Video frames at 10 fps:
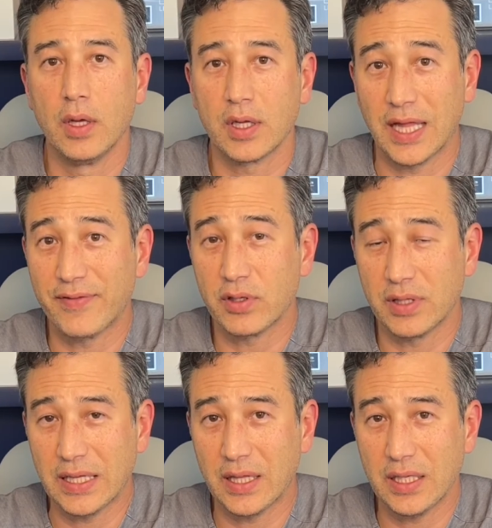Clavicle
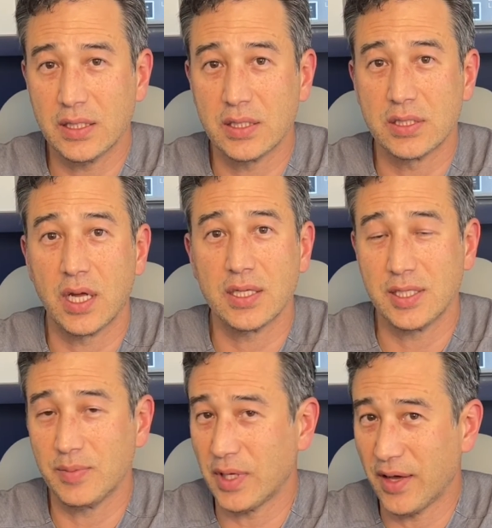lengthening does not
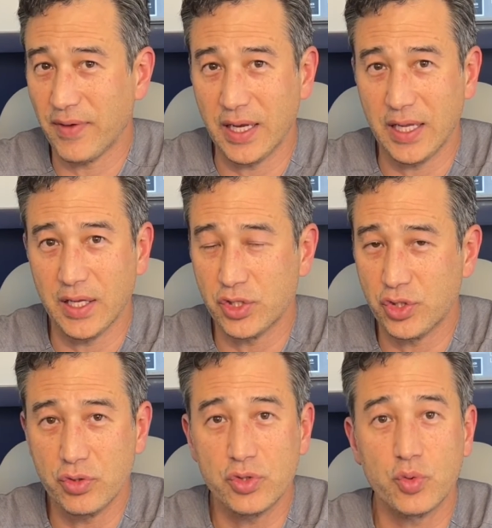seem to have any
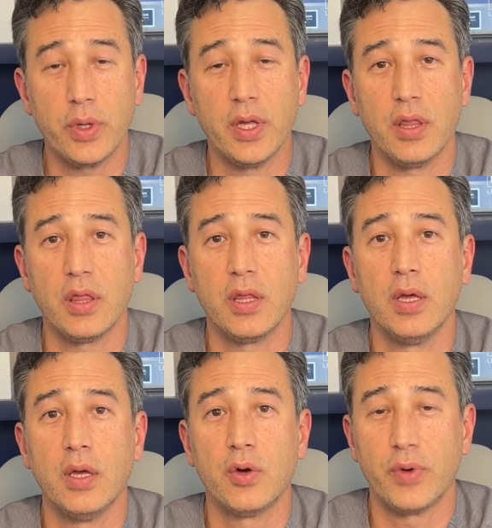issues with
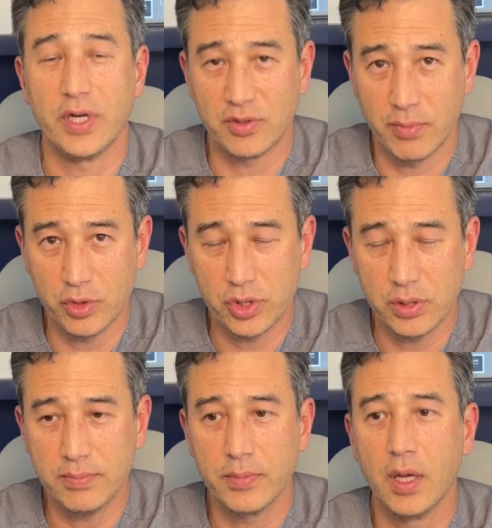range of
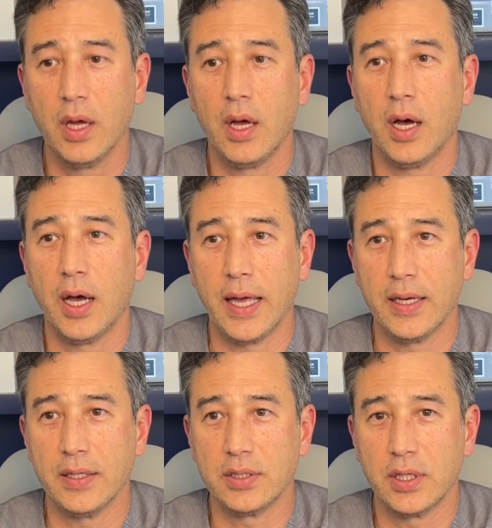motion
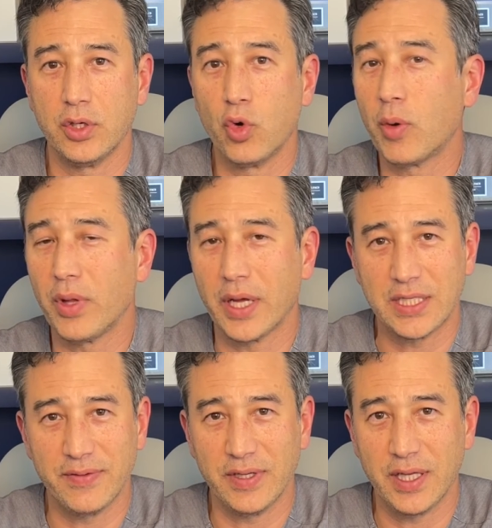and normal
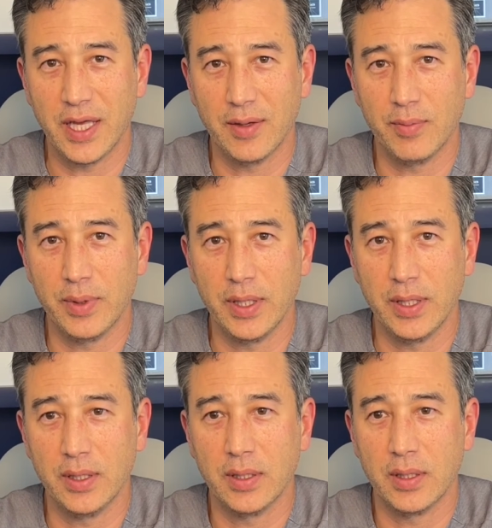activity can
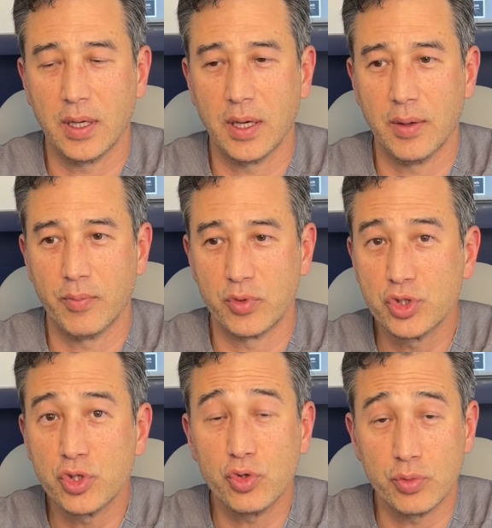be
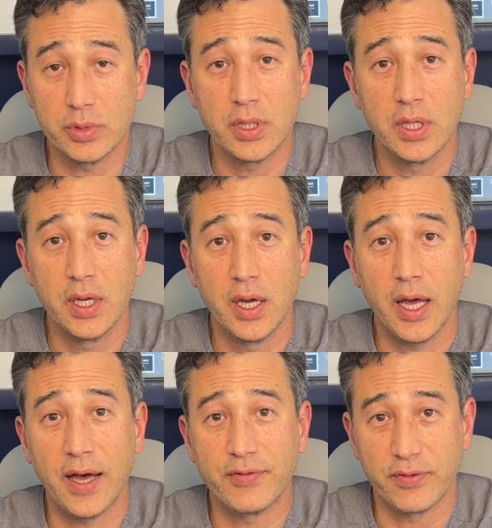resumed
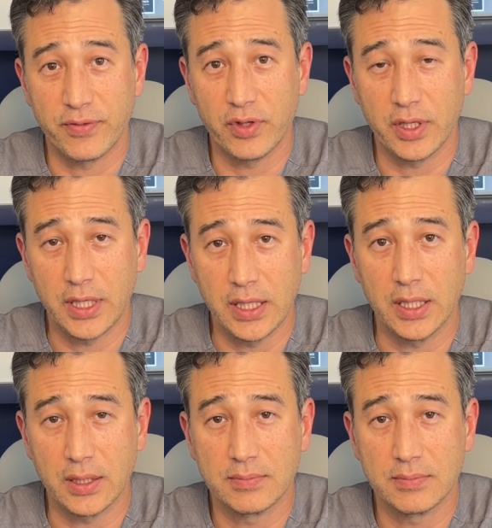after full healing.